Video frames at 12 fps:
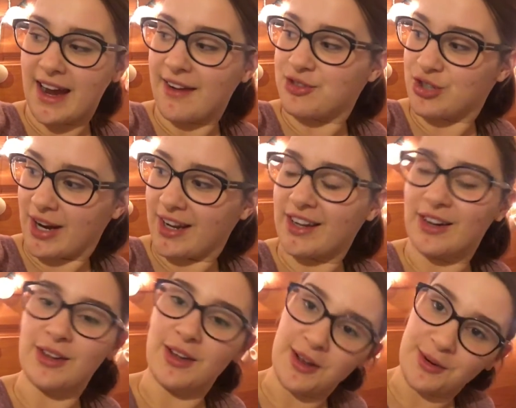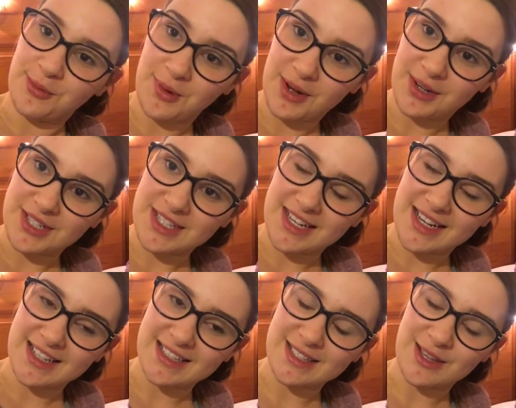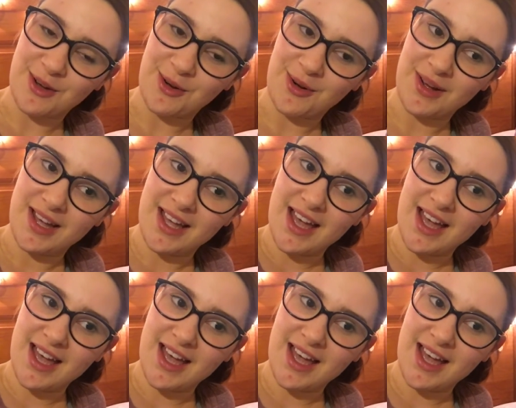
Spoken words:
I've drank in a lot of water today, so.